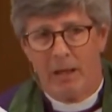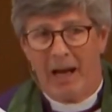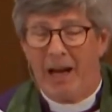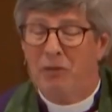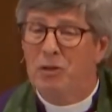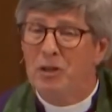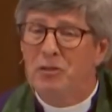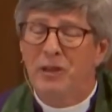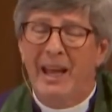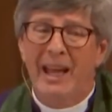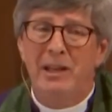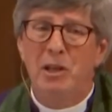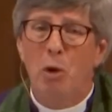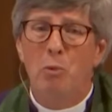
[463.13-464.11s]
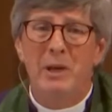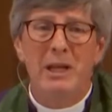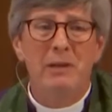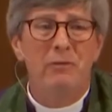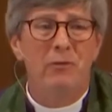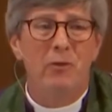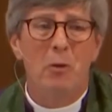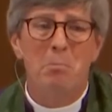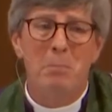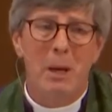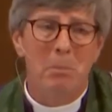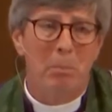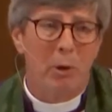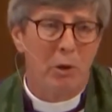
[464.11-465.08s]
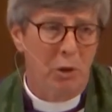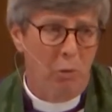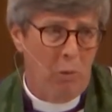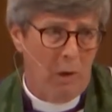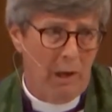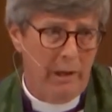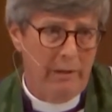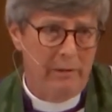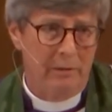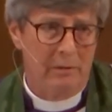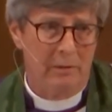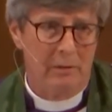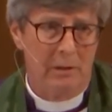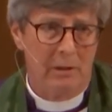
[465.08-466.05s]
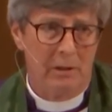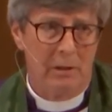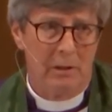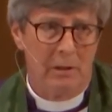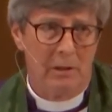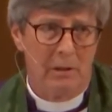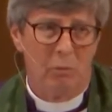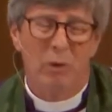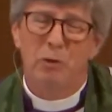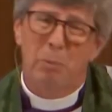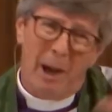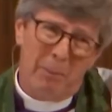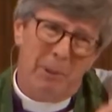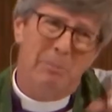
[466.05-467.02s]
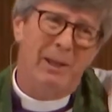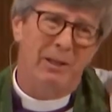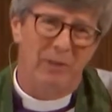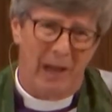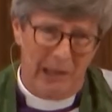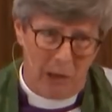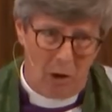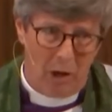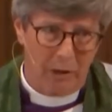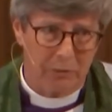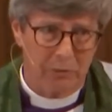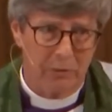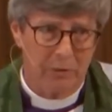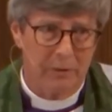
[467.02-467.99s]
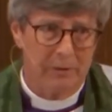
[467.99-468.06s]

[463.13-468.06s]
I should say I don't even remember who won, which probably means I lost.